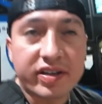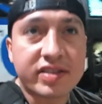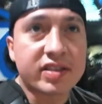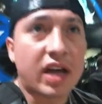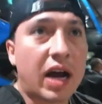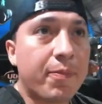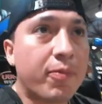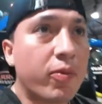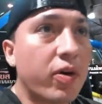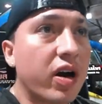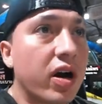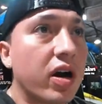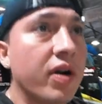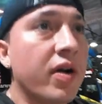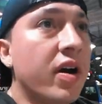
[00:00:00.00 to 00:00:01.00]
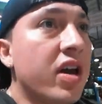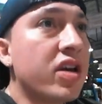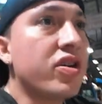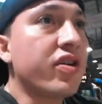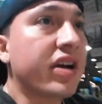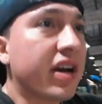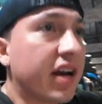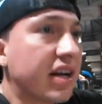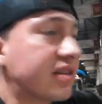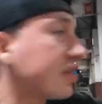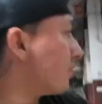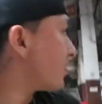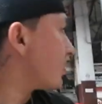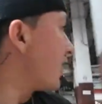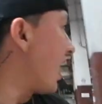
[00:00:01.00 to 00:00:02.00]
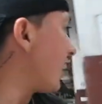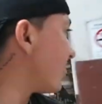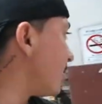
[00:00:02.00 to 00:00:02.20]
stop where you can get some snacks